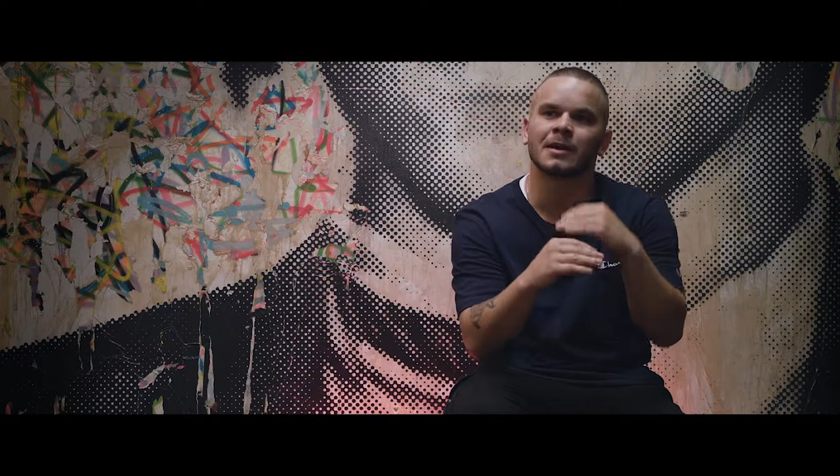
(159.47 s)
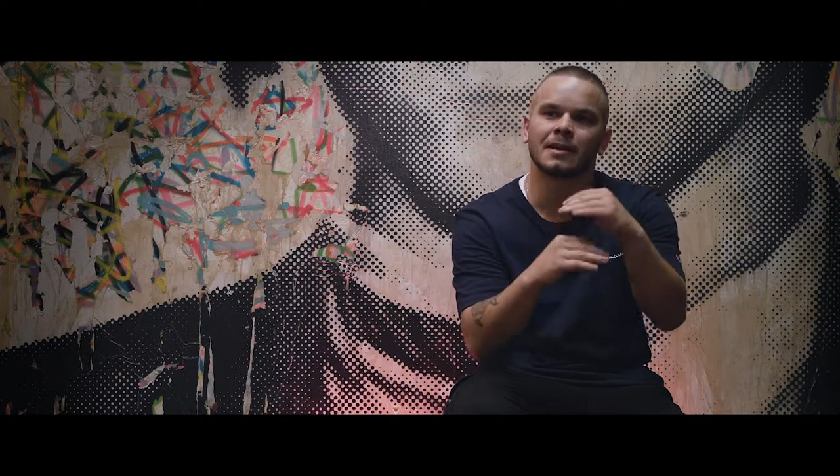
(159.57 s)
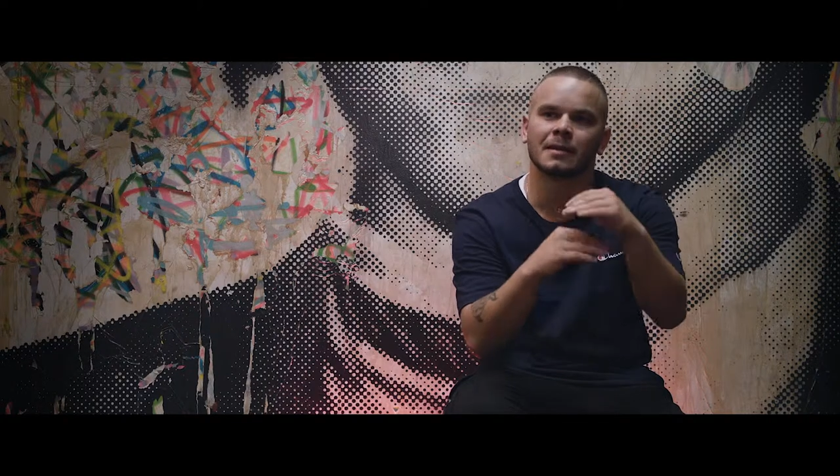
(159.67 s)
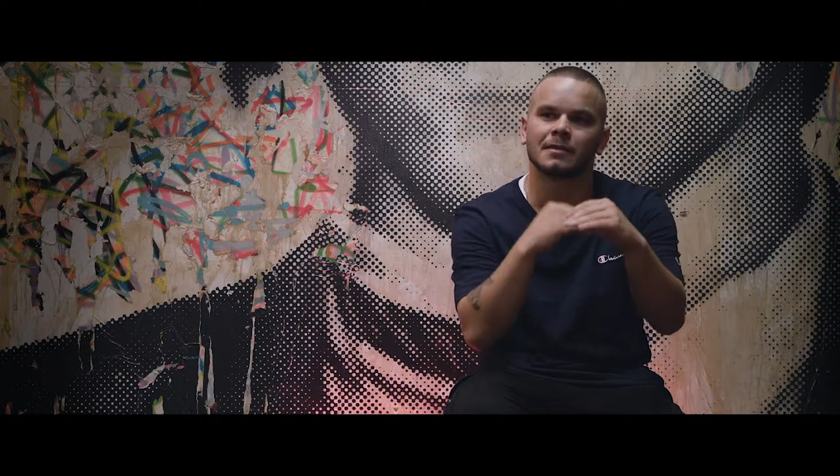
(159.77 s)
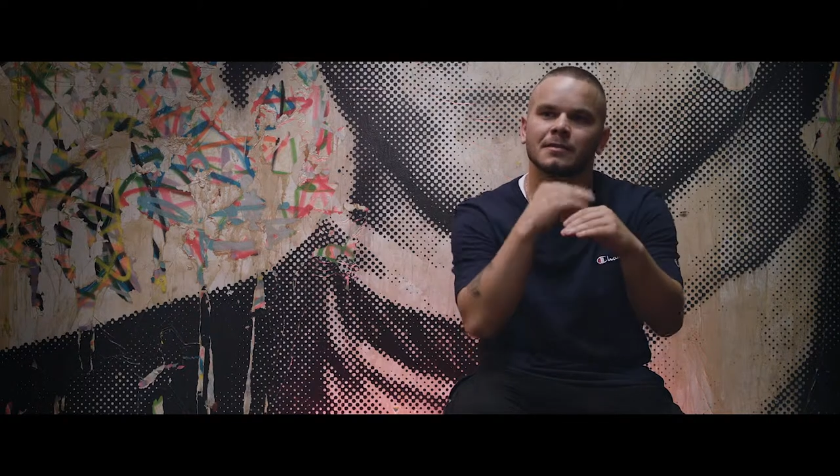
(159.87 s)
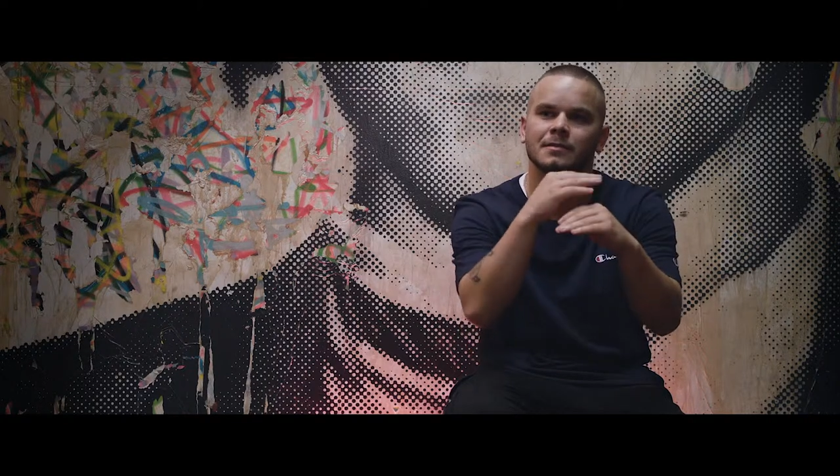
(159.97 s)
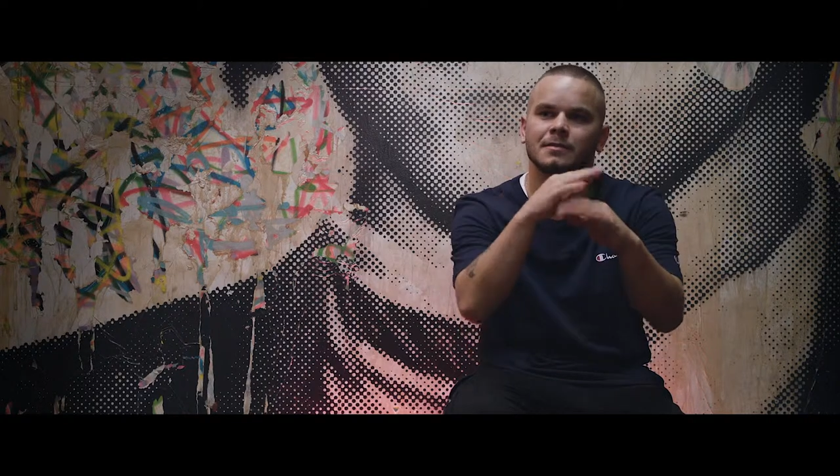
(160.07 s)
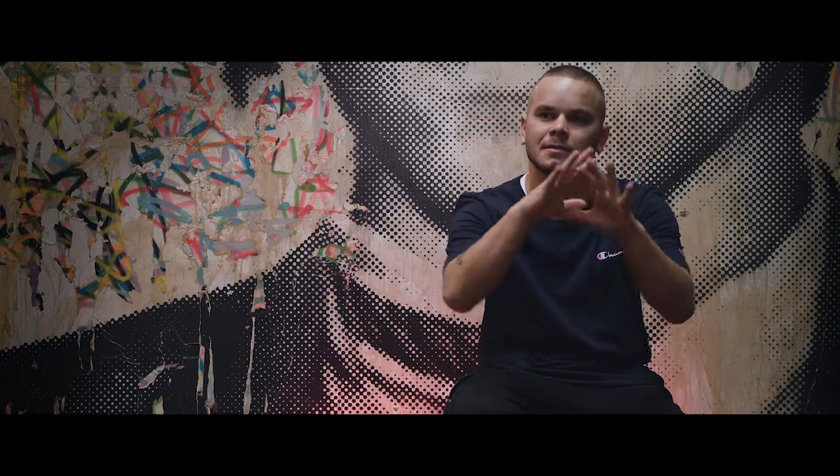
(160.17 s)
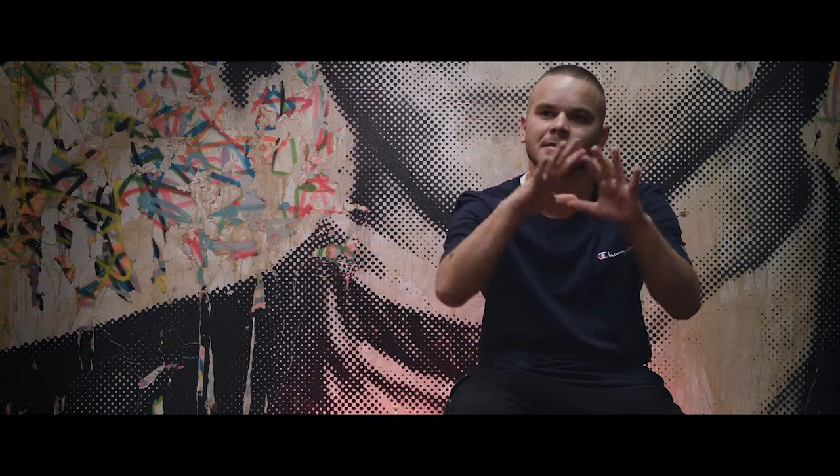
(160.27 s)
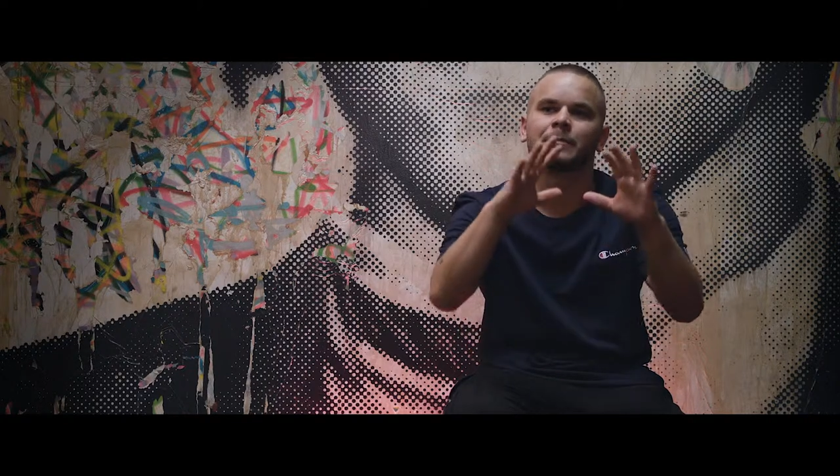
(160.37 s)
to get
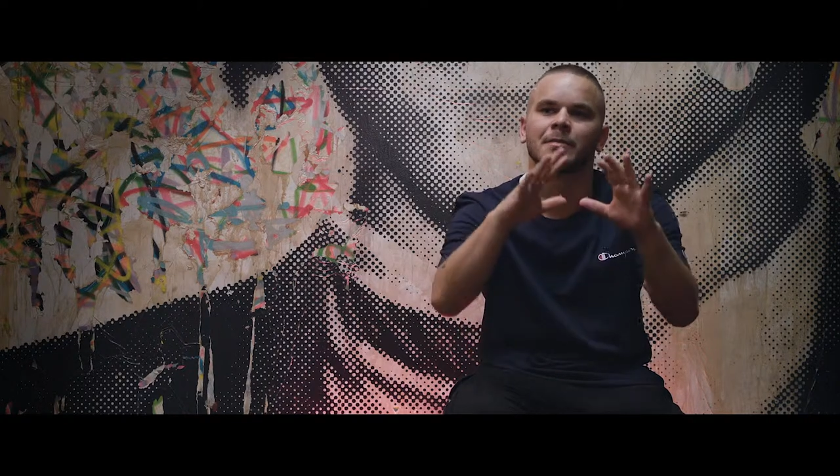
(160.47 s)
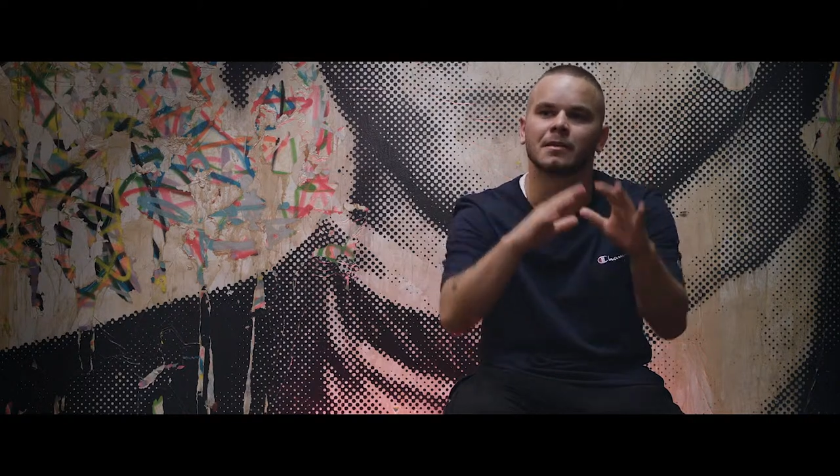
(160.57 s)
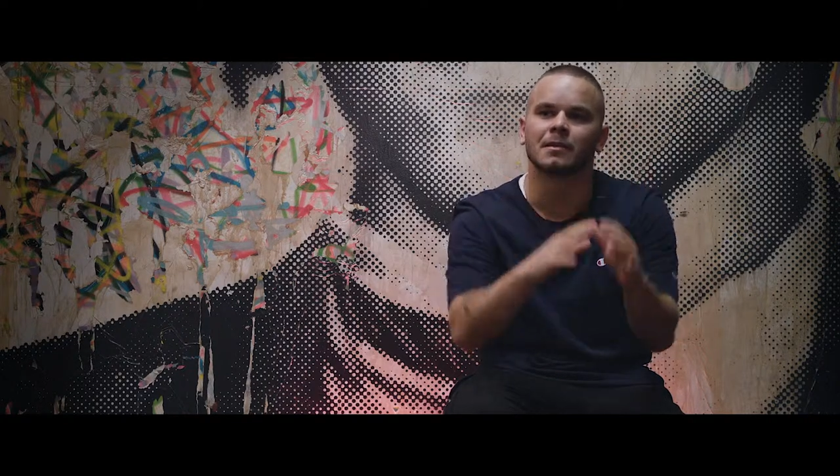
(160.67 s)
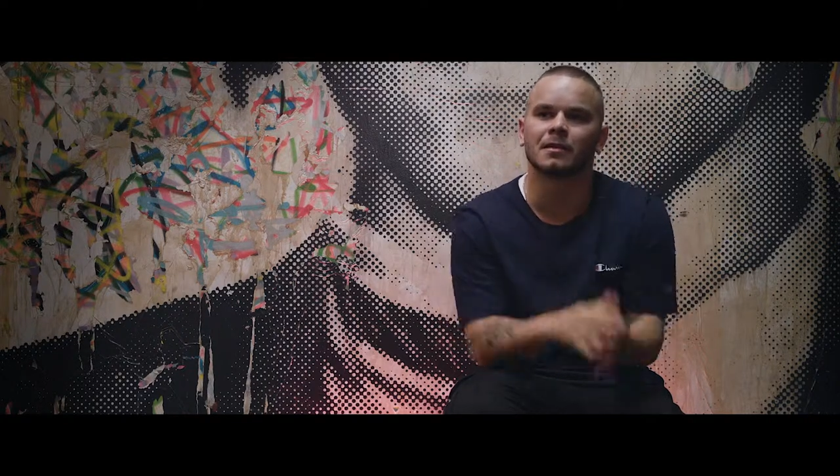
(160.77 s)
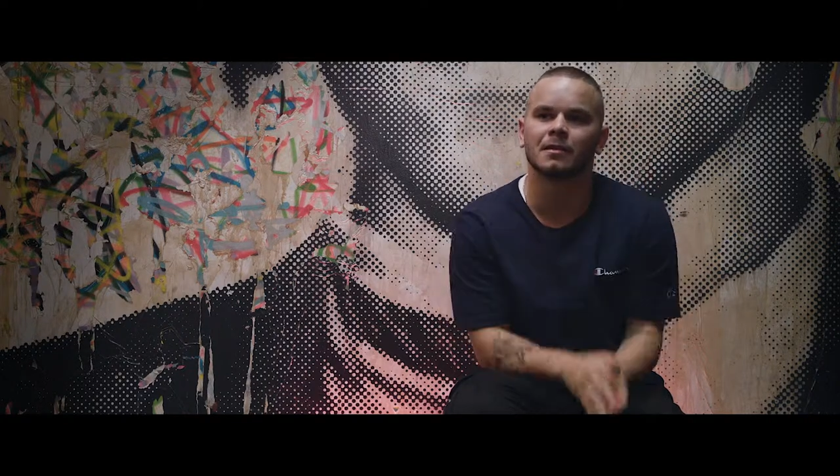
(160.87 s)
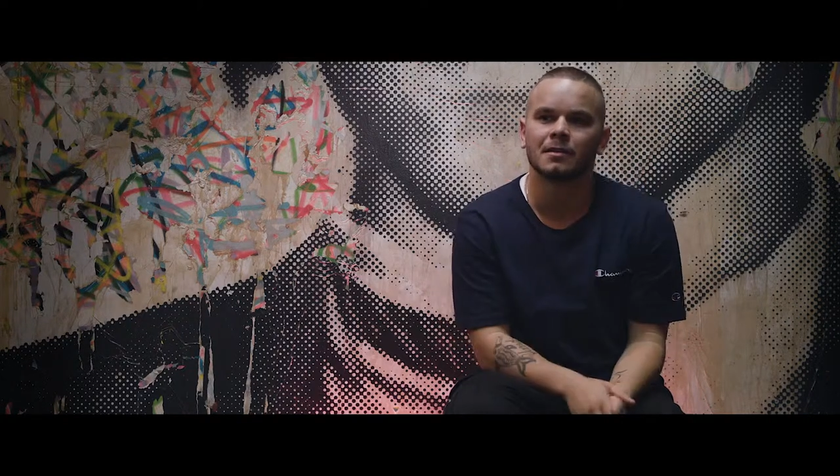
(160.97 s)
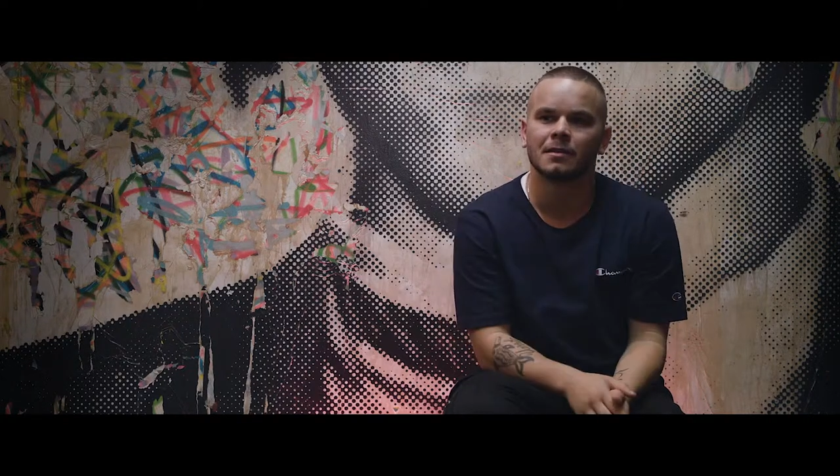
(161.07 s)
to that bigger thing,